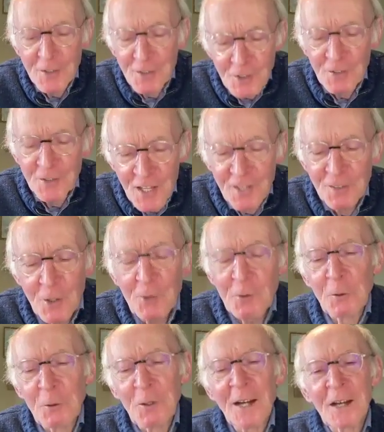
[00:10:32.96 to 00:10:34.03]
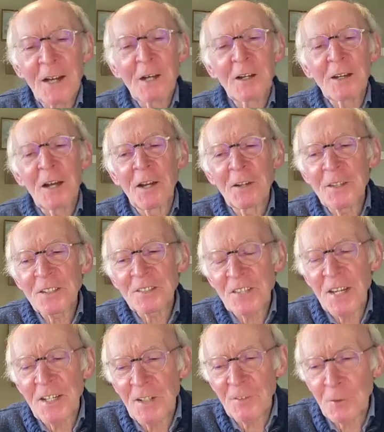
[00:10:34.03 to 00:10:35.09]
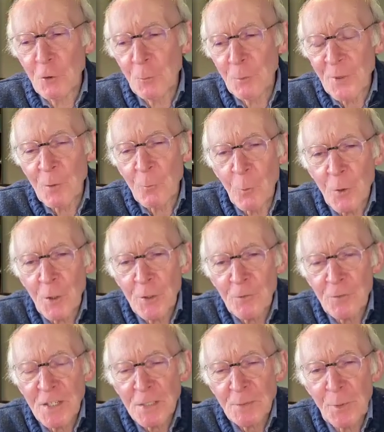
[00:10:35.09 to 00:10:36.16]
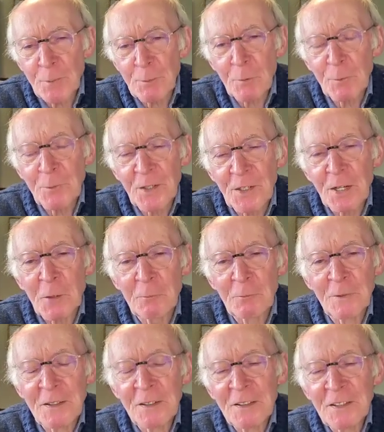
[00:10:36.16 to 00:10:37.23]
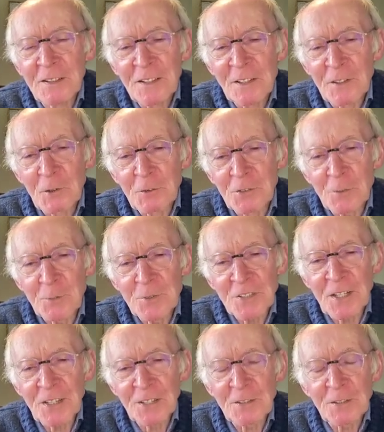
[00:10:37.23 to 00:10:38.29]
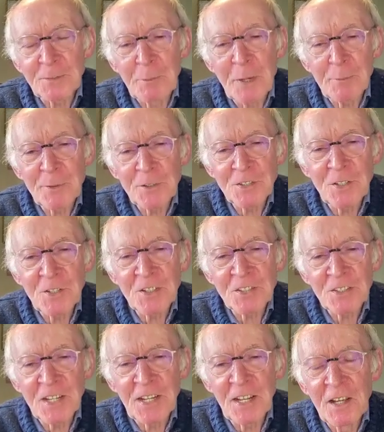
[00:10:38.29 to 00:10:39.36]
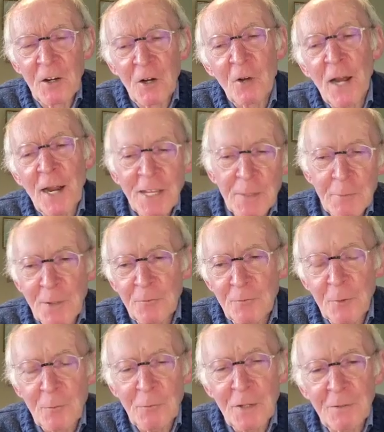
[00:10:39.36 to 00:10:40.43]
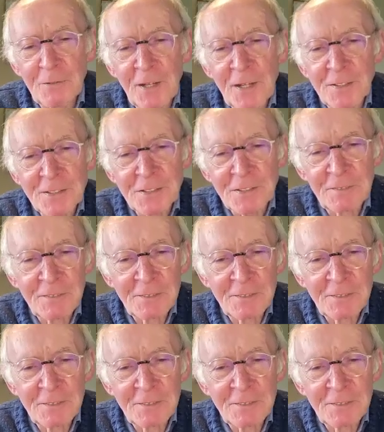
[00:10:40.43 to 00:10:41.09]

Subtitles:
How do they know? Are they saying, are they going by the word of these people when they come, to present their papers? Do they say, oh, I came in from Belfast?